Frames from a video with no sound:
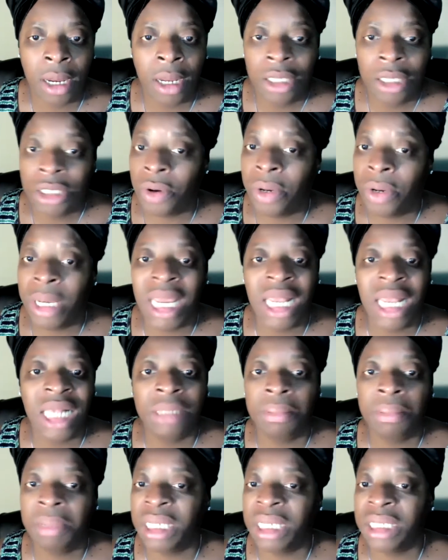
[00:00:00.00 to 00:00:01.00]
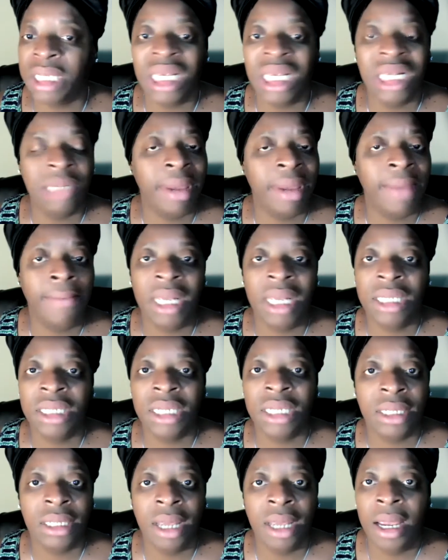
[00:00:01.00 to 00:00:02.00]
So he's miss he's been
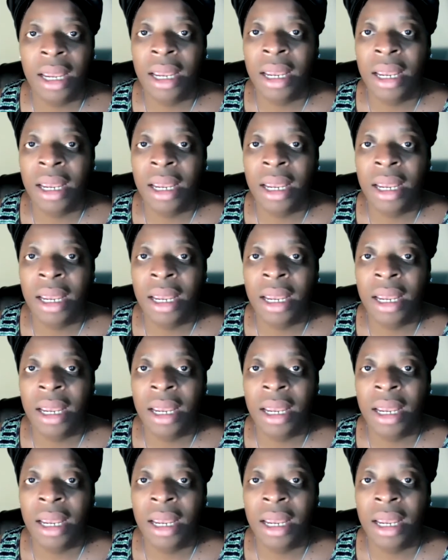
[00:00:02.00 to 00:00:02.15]
missing